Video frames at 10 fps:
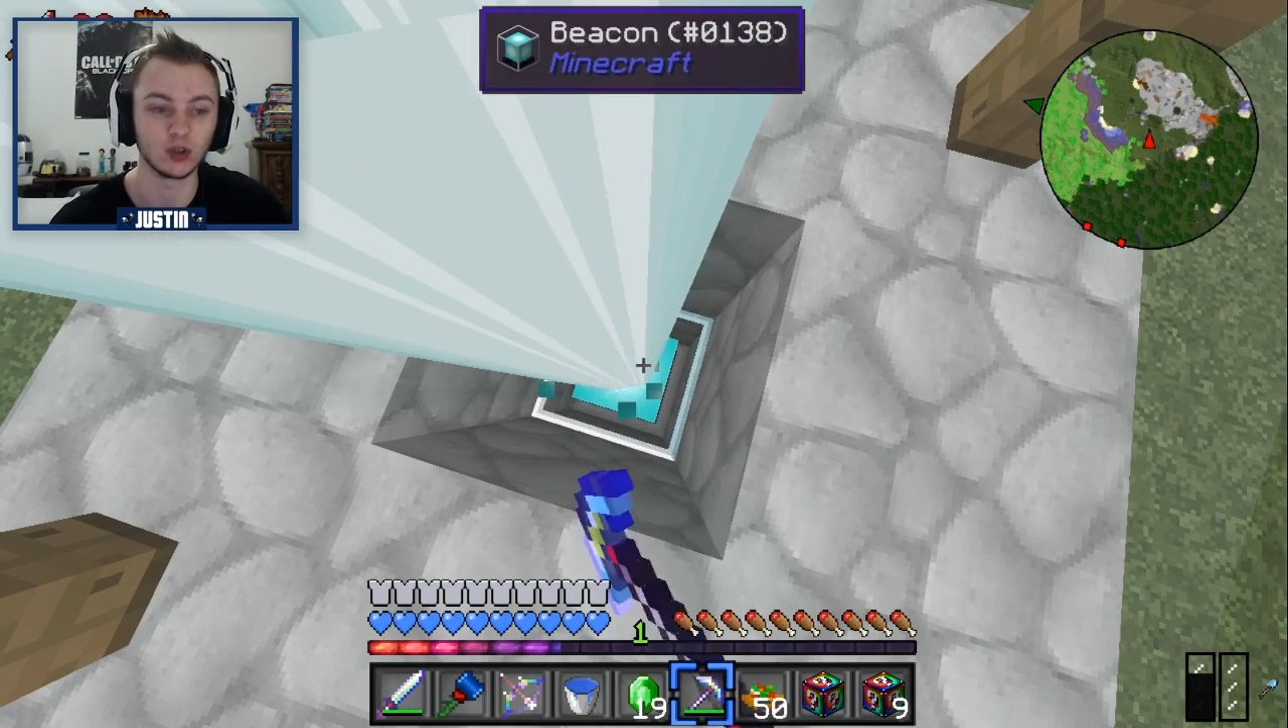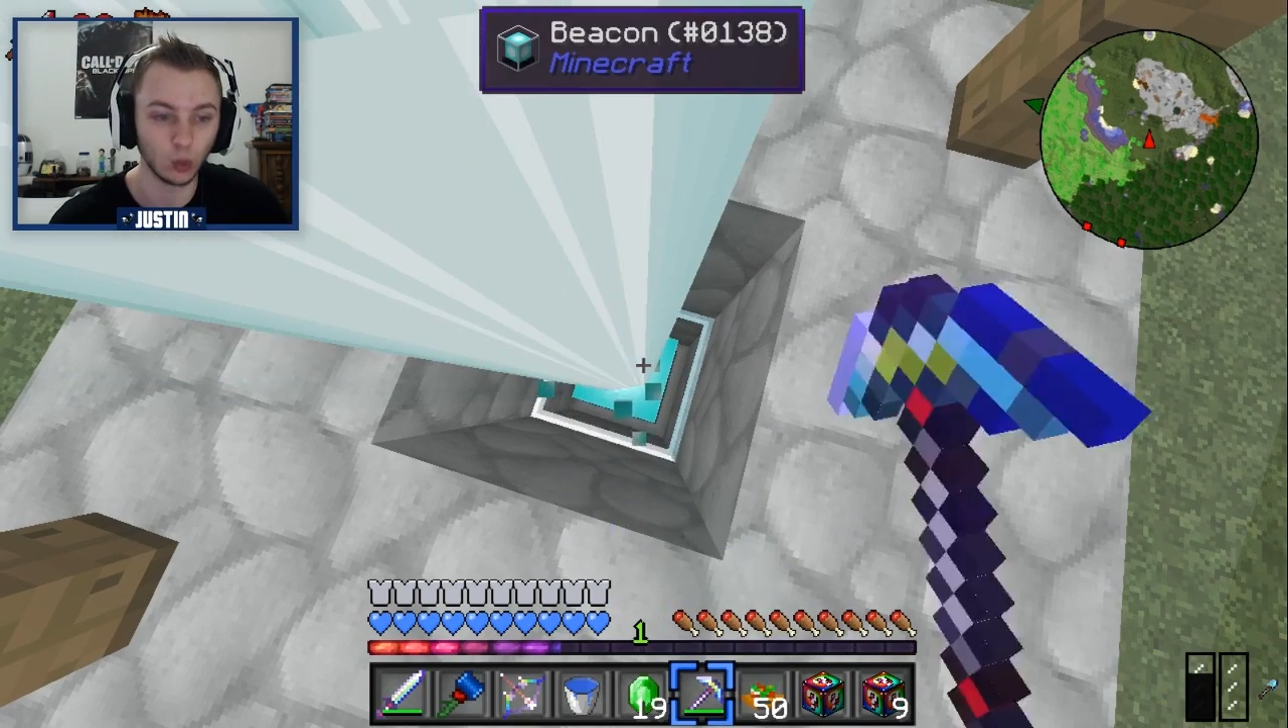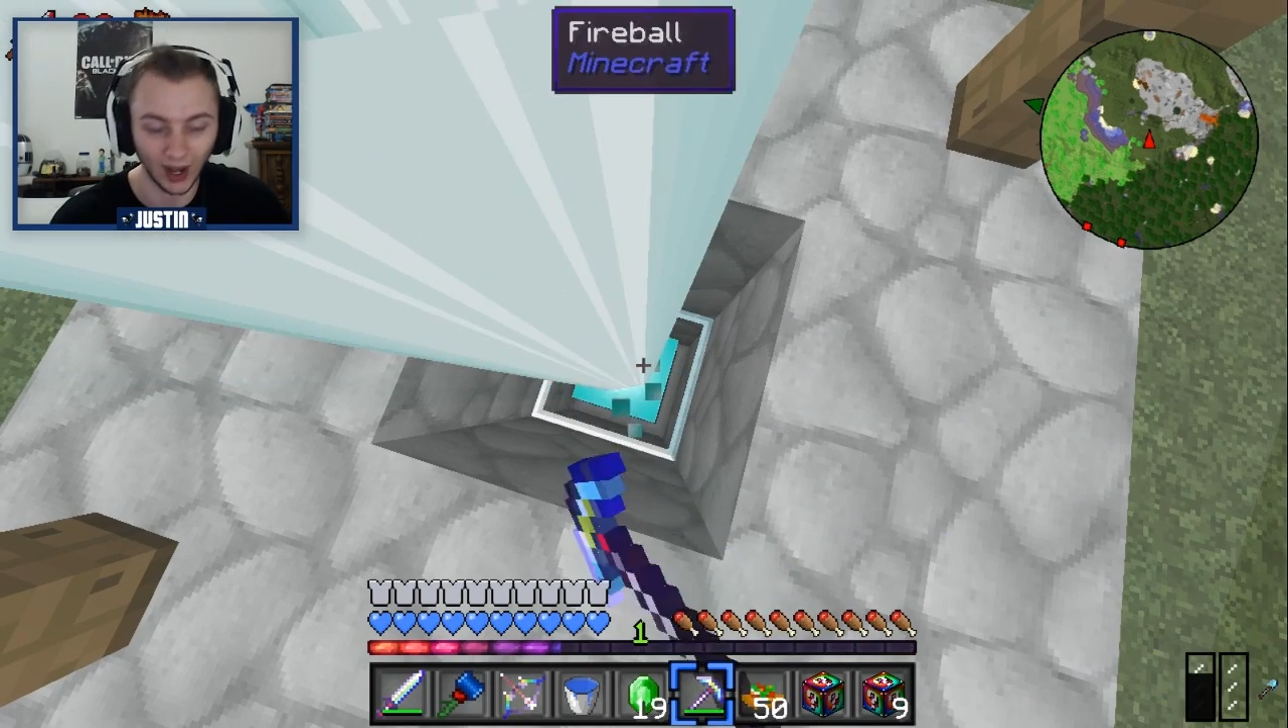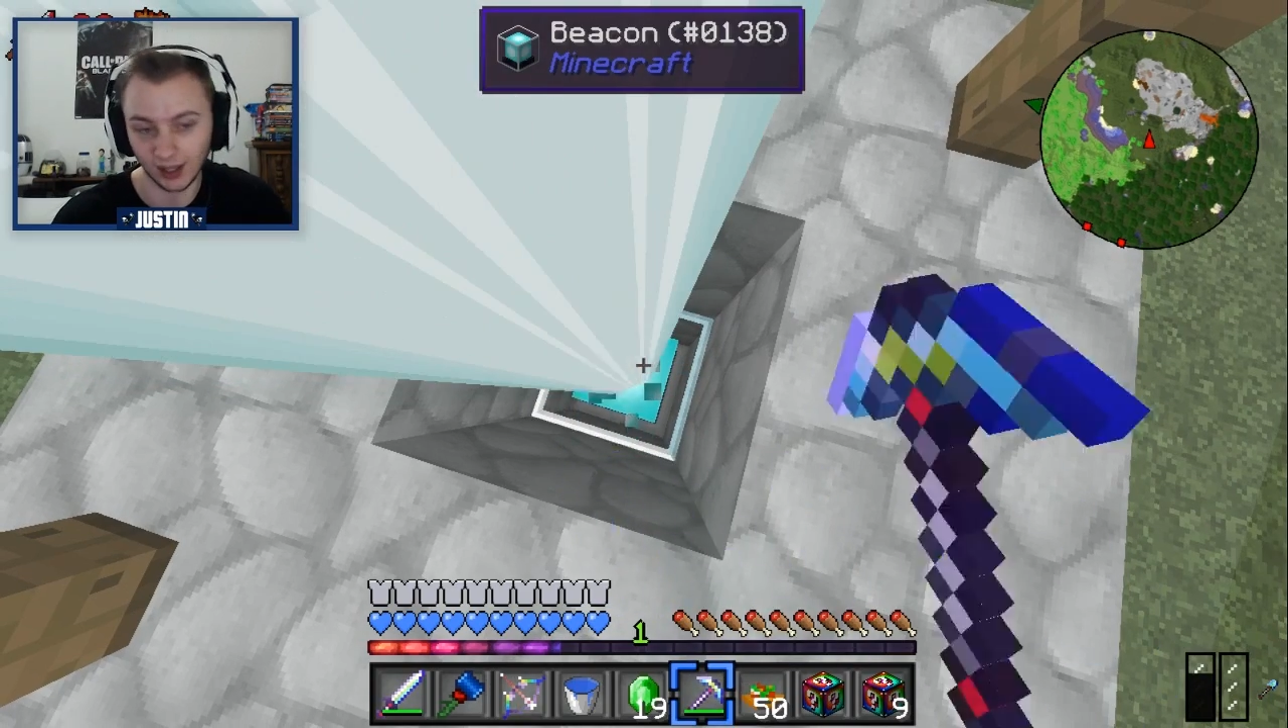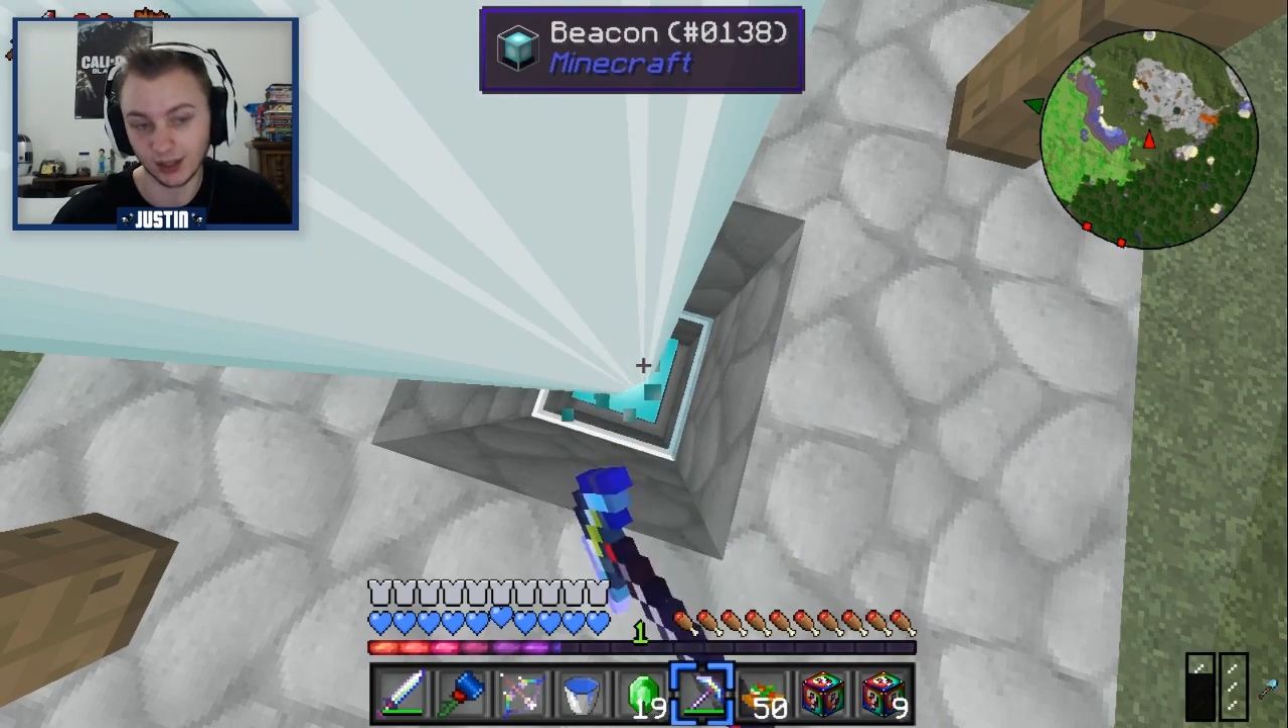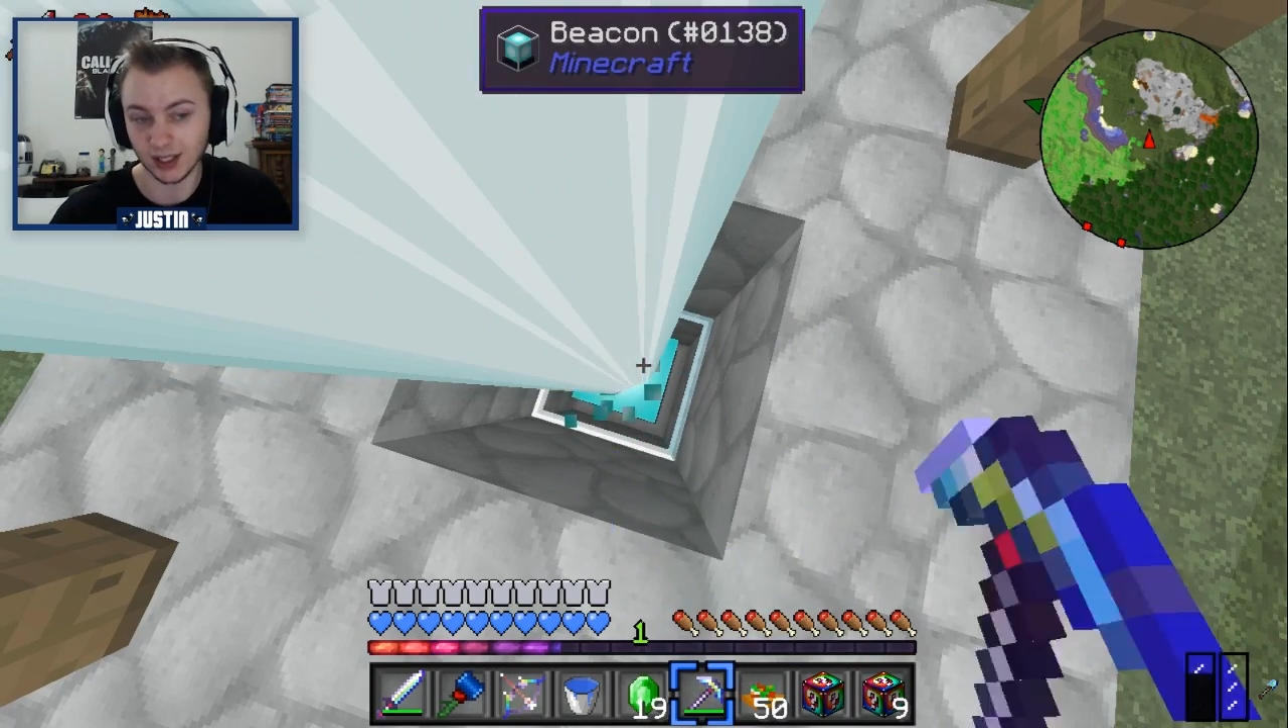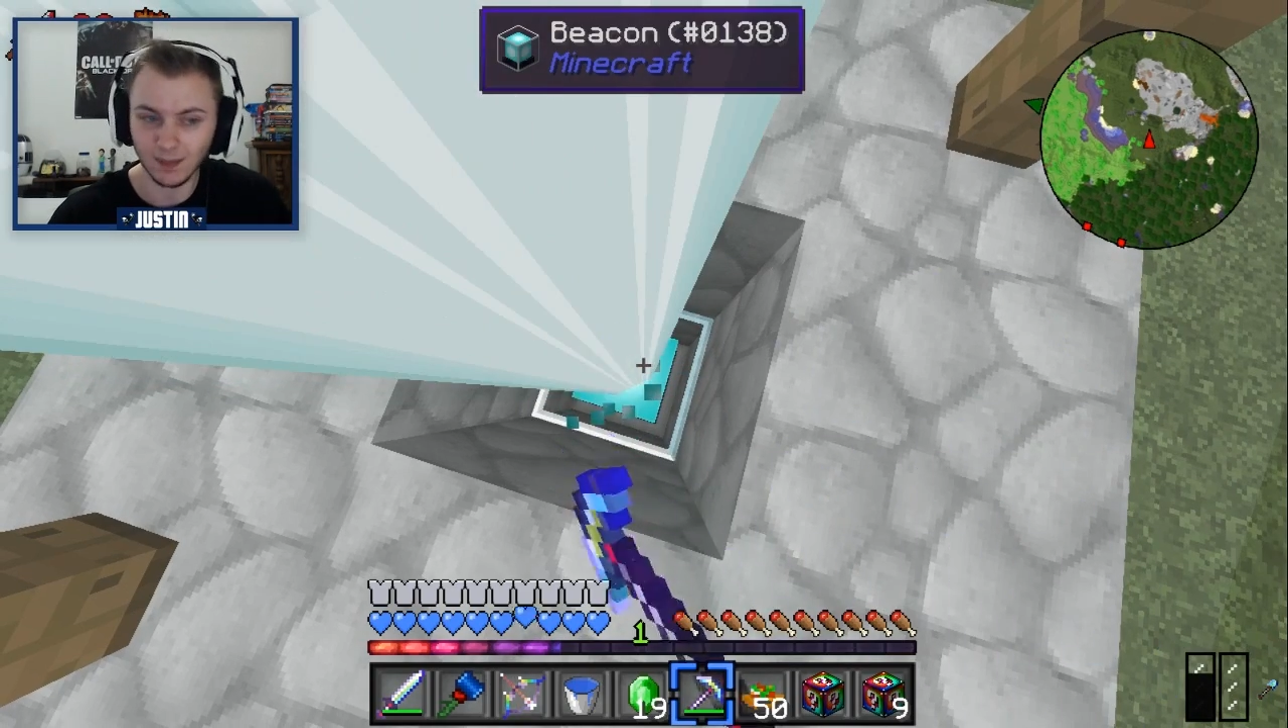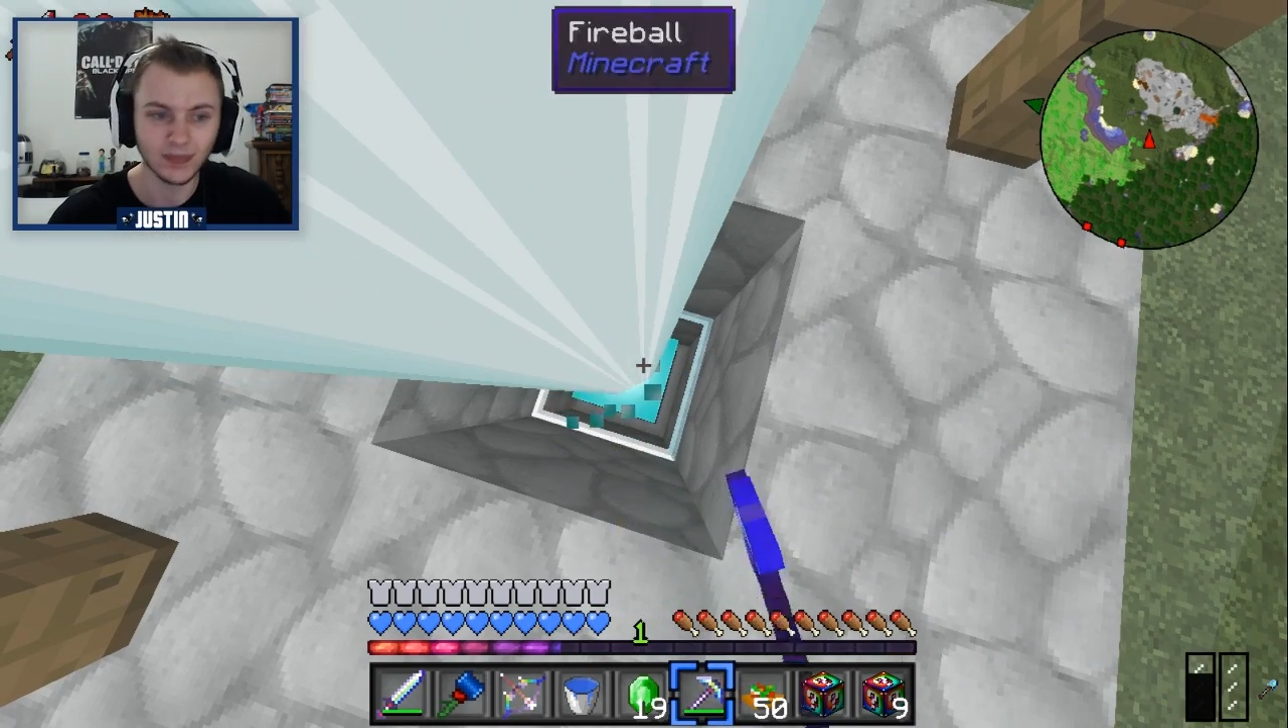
wells.